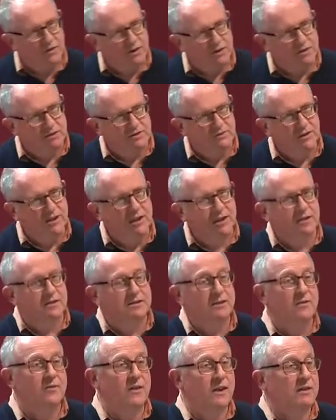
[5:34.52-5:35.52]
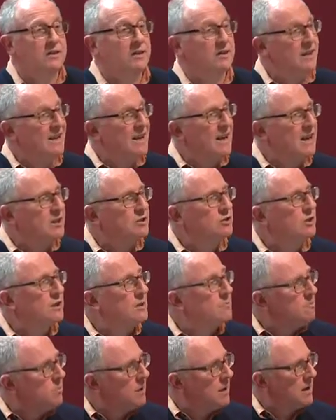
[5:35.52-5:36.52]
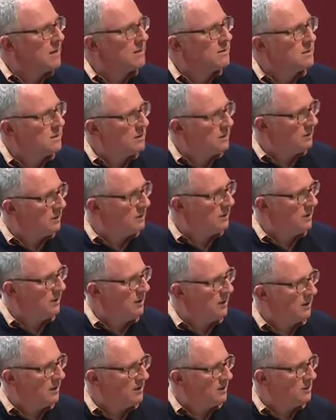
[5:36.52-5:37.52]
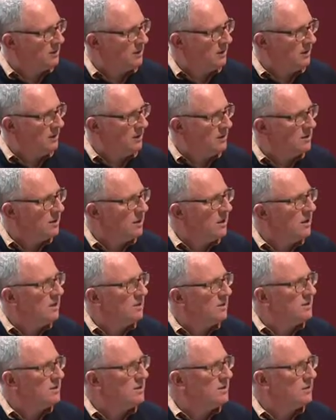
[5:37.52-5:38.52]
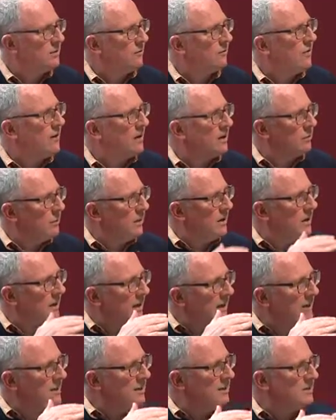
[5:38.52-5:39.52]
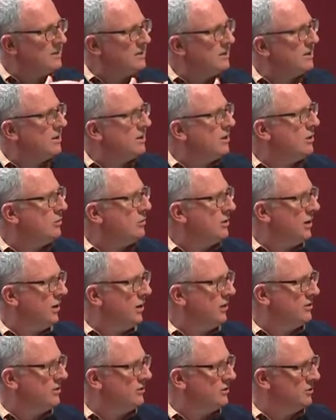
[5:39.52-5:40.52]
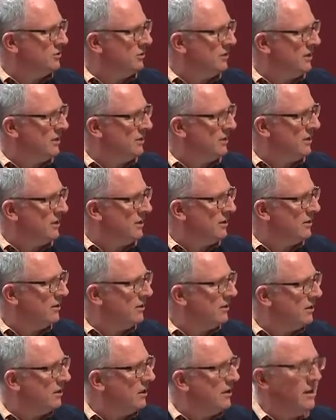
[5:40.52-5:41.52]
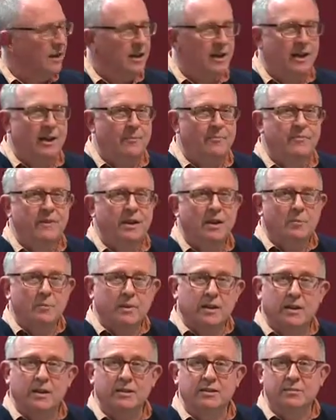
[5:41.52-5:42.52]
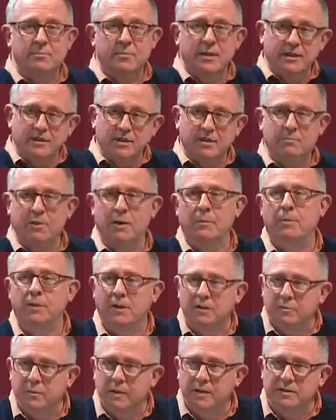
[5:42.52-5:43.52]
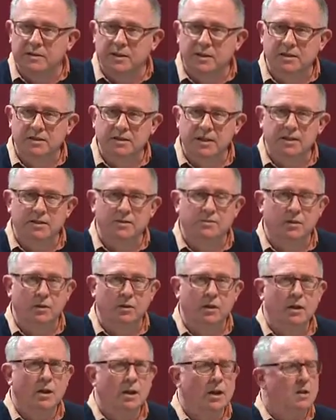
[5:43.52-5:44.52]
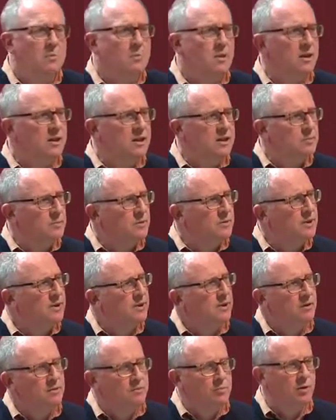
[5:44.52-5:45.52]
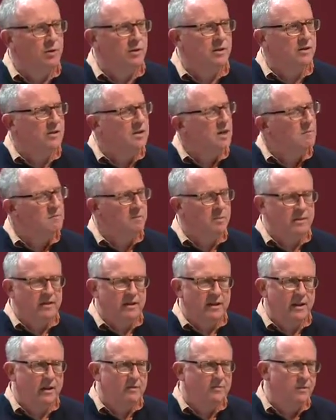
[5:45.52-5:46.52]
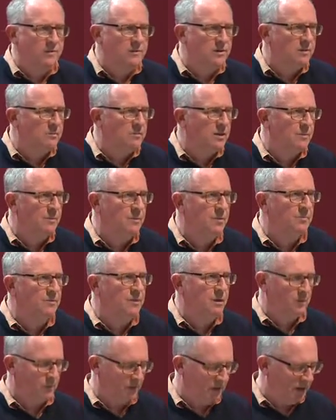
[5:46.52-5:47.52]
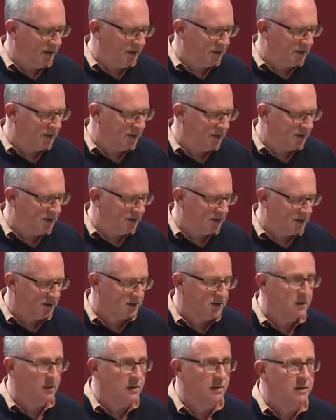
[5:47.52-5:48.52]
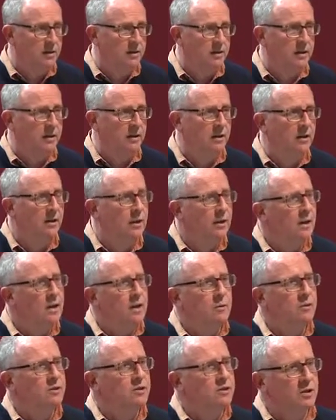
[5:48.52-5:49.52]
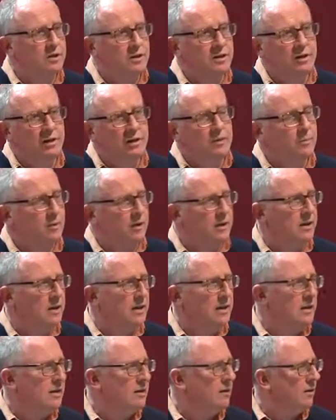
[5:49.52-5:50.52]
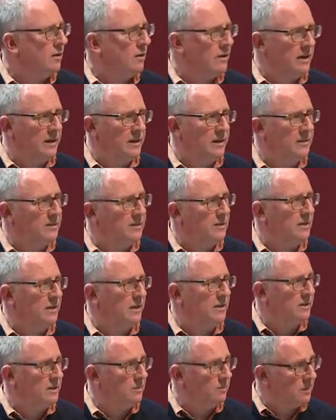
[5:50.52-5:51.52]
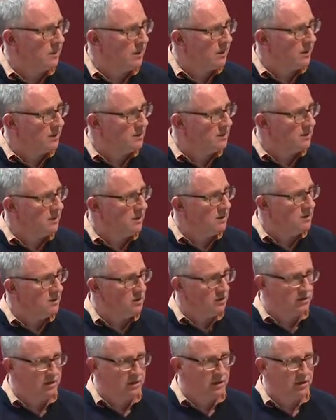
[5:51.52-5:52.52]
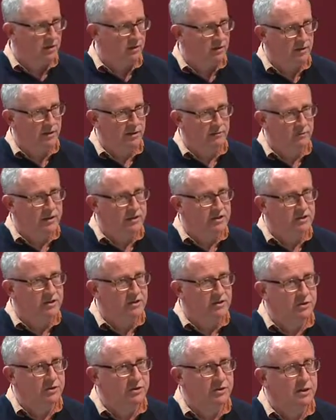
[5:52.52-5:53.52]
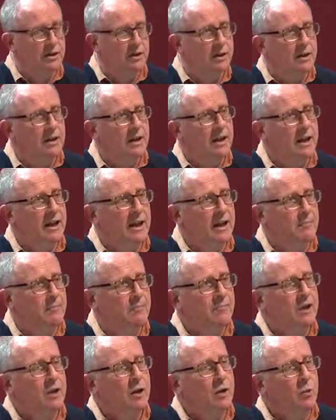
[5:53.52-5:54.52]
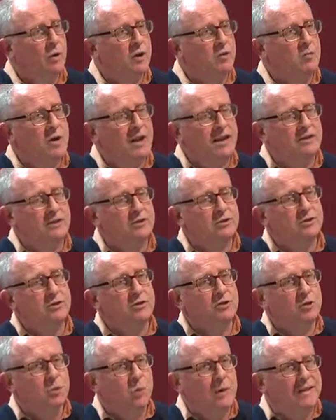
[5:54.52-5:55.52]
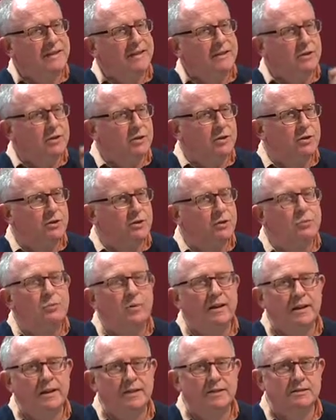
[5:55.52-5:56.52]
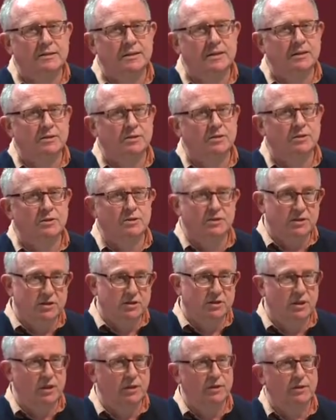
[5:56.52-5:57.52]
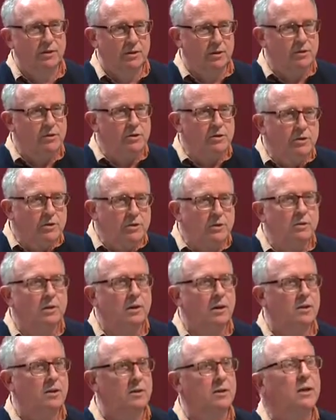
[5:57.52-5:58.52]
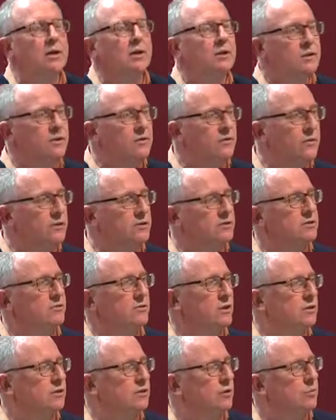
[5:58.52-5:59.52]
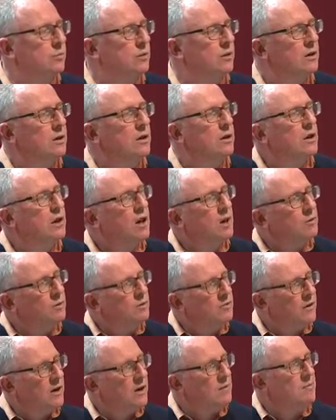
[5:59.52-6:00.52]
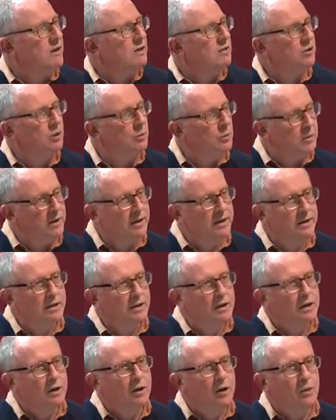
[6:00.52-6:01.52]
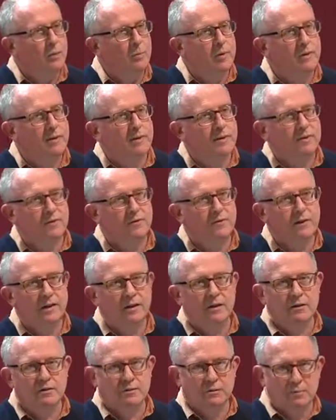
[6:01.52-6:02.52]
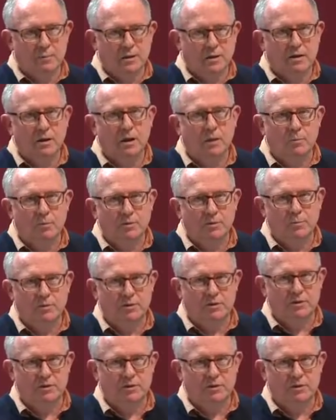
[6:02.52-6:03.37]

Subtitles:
floods of tears, the fact that they actually passed their PhDs. This is a figure we like to see go down during the year because it means that people have been successful. But at this particular point in time, maybe 10 or 15 people have got PhDs since the start of the year. We've certainly got about 80 to 90 PhD students currently registered. We registered 22 PhD students, started anew on the 1st of October, and we're very much hoping that the figures will be comparable